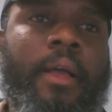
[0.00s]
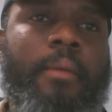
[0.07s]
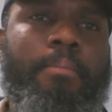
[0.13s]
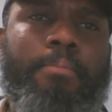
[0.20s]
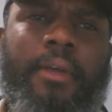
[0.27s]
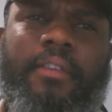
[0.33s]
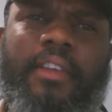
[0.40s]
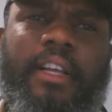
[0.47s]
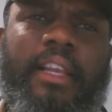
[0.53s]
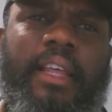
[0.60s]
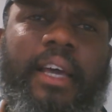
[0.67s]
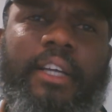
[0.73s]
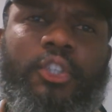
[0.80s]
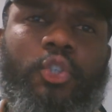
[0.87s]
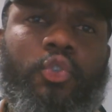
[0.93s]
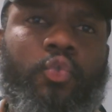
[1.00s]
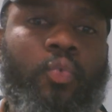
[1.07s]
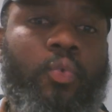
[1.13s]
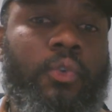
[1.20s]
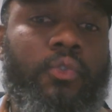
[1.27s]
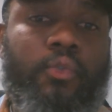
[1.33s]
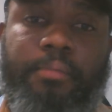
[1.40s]
Basically, I just
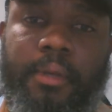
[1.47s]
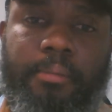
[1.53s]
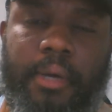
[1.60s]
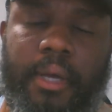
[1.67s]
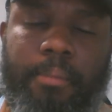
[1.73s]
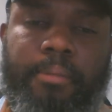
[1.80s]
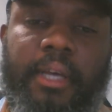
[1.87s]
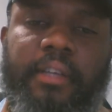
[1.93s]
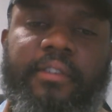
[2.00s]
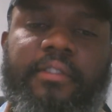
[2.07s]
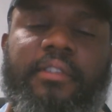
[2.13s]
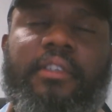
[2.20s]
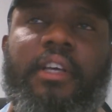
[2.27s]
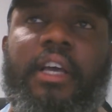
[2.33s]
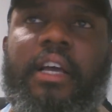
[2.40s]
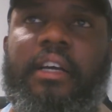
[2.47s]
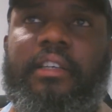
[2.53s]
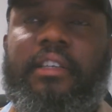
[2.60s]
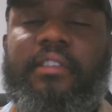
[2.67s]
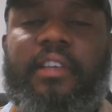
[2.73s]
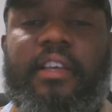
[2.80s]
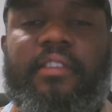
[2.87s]
want to be my best.
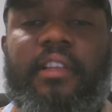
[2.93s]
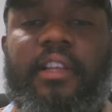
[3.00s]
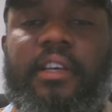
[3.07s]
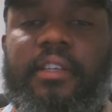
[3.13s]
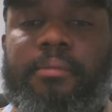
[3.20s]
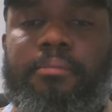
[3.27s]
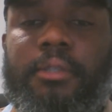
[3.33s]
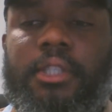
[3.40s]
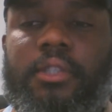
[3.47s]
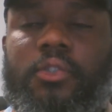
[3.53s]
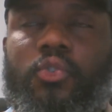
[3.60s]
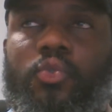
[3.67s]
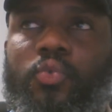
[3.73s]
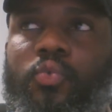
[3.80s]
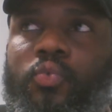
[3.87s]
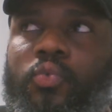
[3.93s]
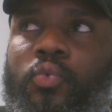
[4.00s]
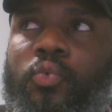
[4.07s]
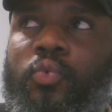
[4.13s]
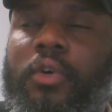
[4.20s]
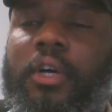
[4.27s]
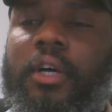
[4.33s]
This has led me to